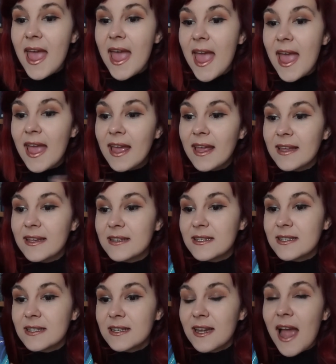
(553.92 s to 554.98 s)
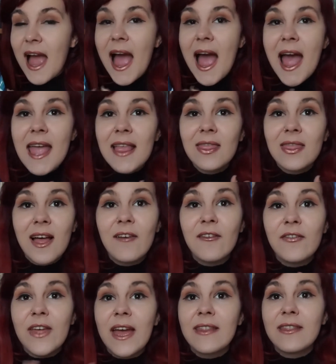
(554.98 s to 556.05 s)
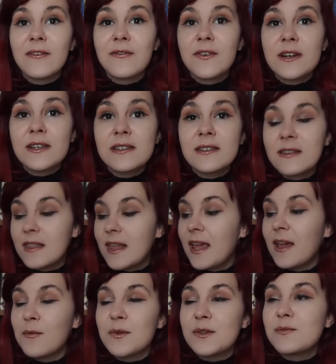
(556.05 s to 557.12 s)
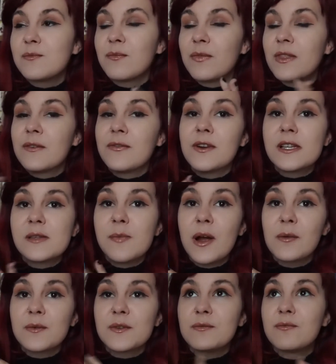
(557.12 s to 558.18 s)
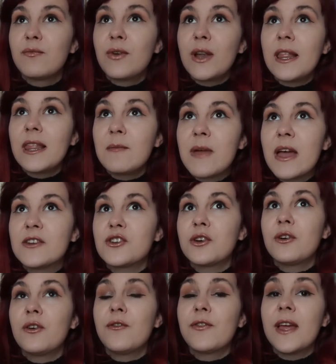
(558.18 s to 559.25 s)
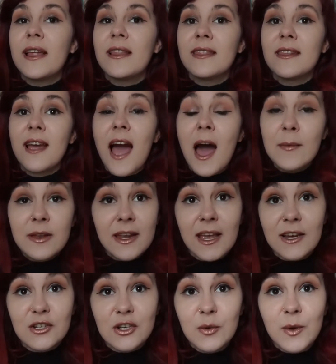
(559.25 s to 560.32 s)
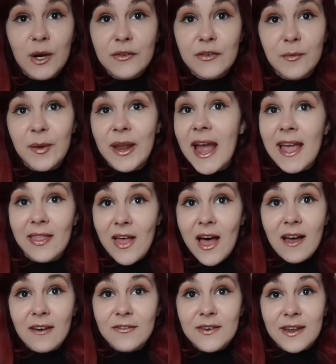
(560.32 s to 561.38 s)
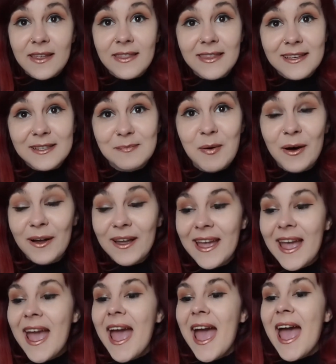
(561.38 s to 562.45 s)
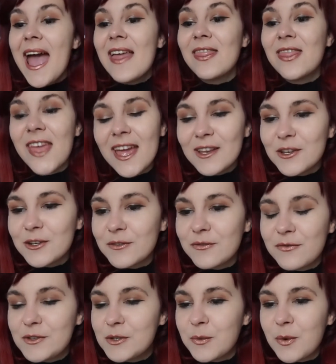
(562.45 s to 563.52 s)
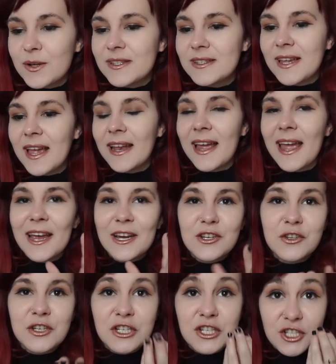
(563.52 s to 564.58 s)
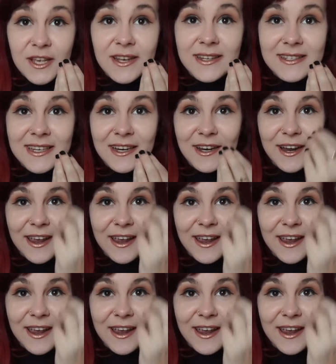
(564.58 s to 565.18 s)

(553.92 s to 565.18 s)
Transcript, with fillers: And I love that. The first thing was, the first part was really magical. Then the comedy actually worked for me. I laughed at this book. And then towards the end, I actually shed a tear